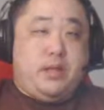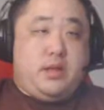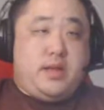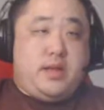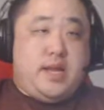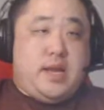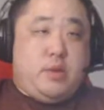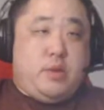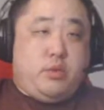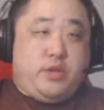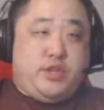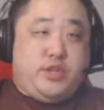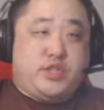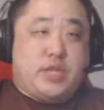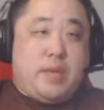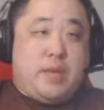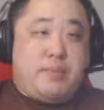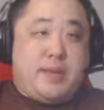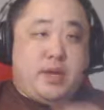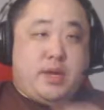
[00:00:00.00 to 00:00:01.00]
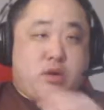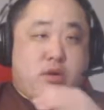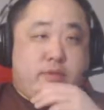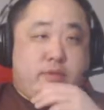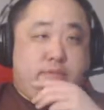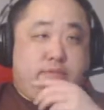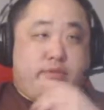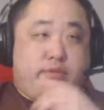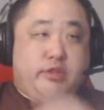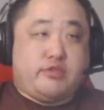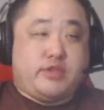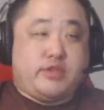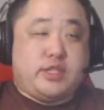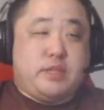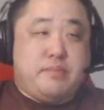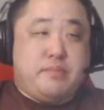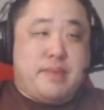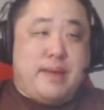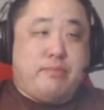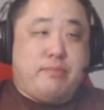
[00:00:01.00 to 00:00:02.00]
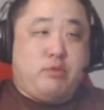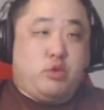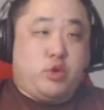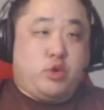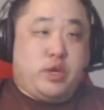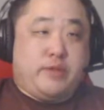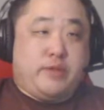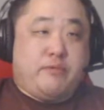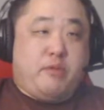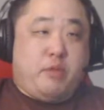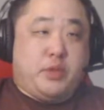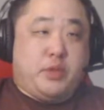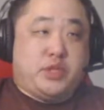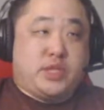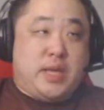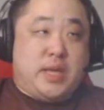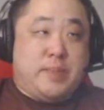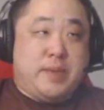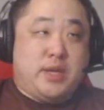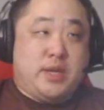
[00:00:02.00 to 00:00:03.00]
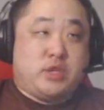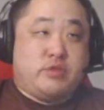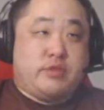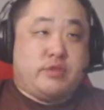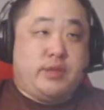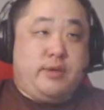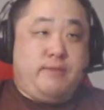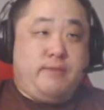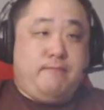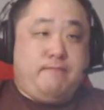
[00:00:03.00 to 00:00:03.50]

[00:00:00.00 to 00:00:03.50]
And we're gonna stop here. Let's look at the map real quick before we stop, actually.